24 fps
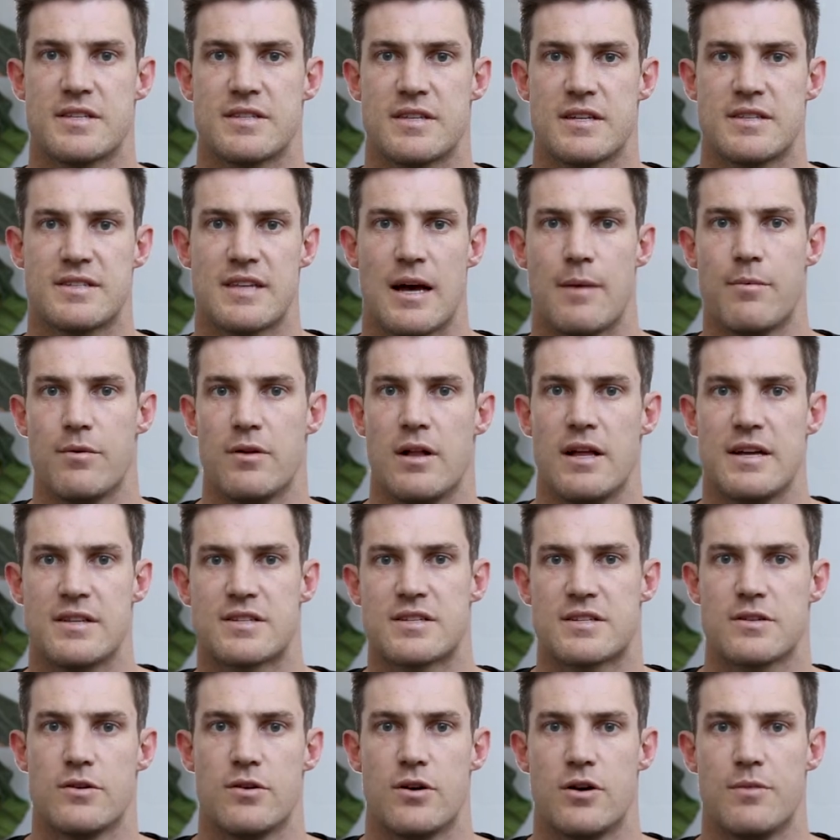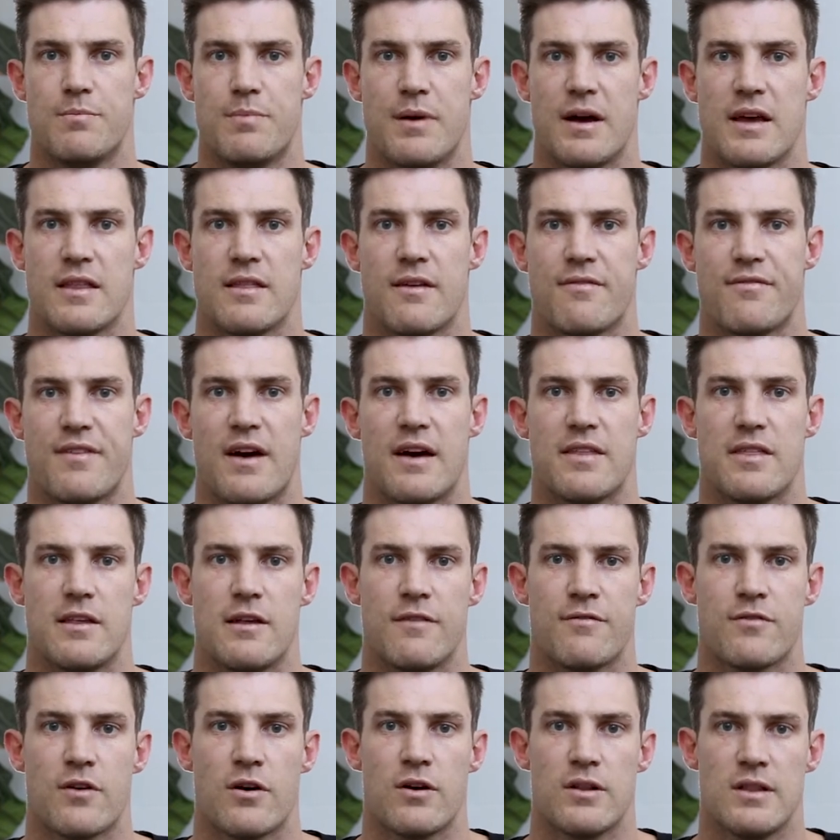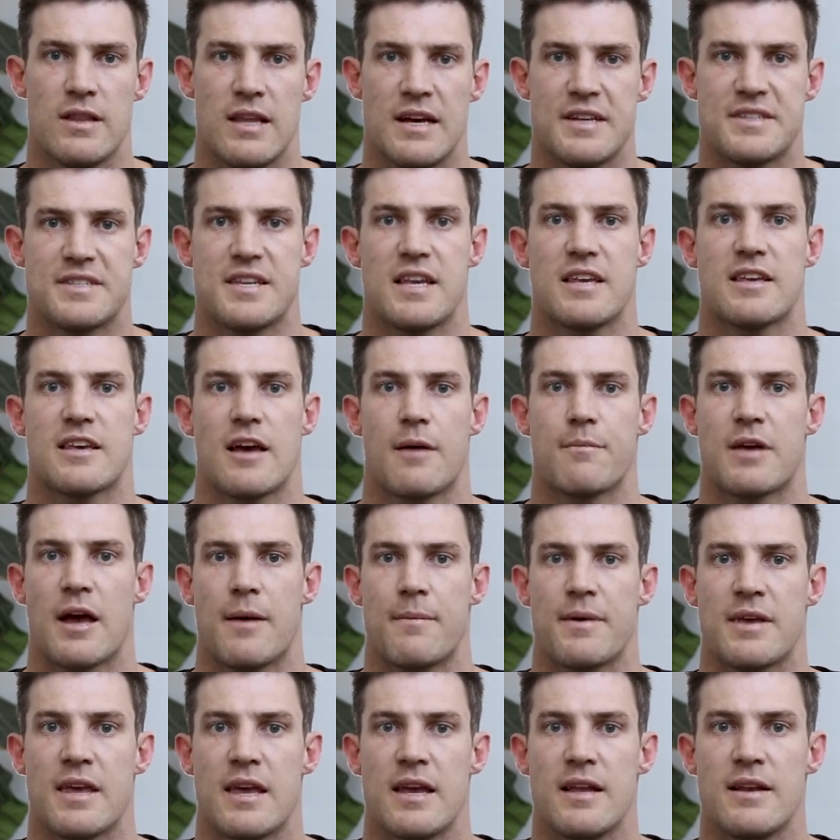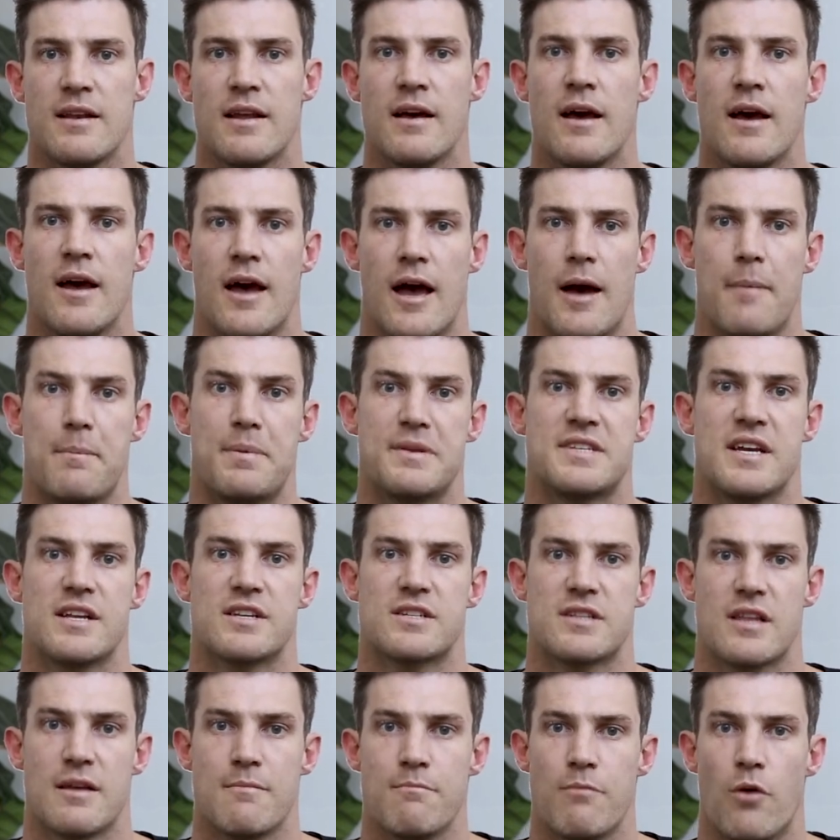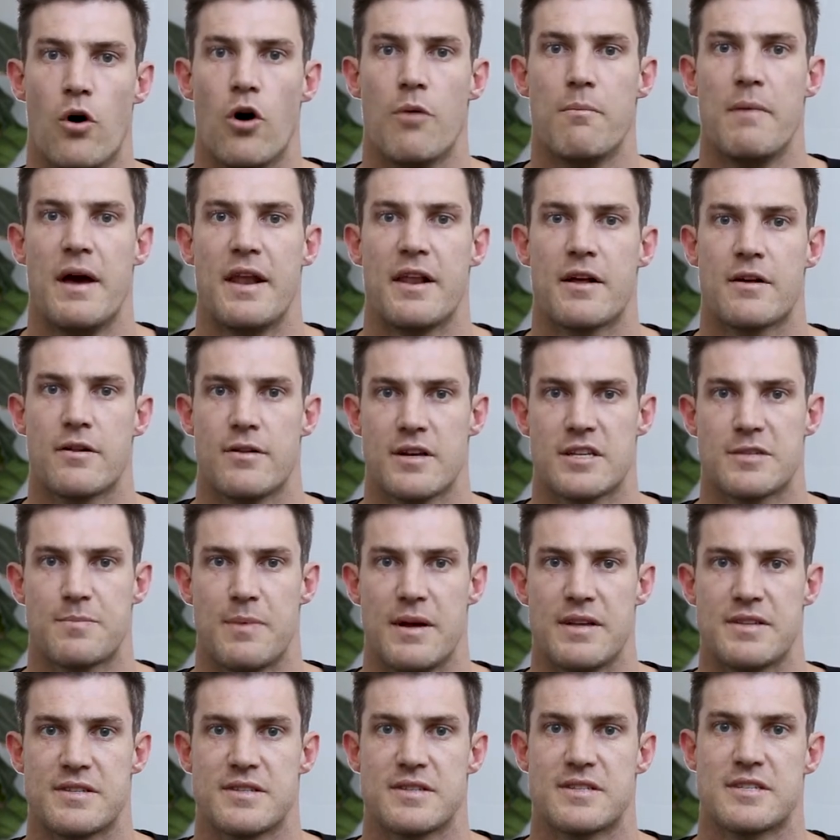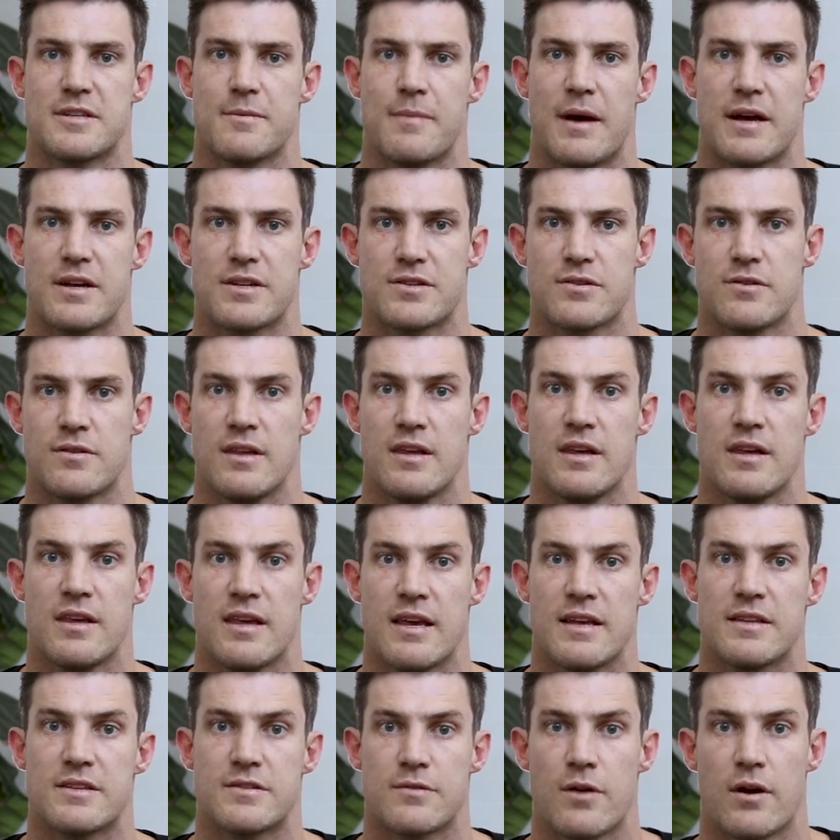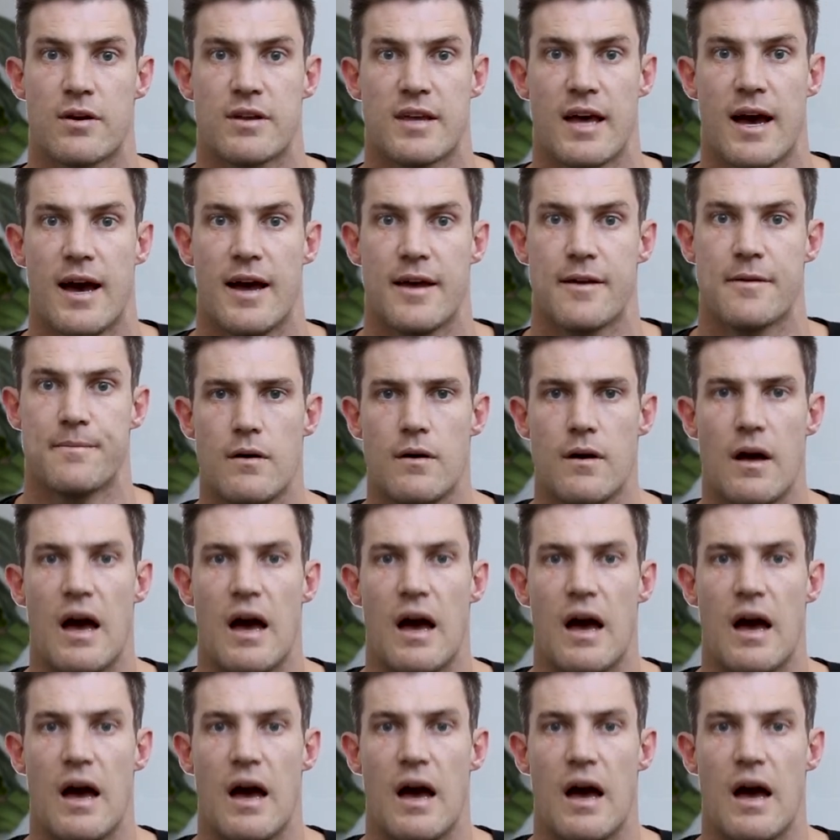is a double-edged sword being the fact that you've got less income coming in and potentially more medical expenses to make sure that your kids are okay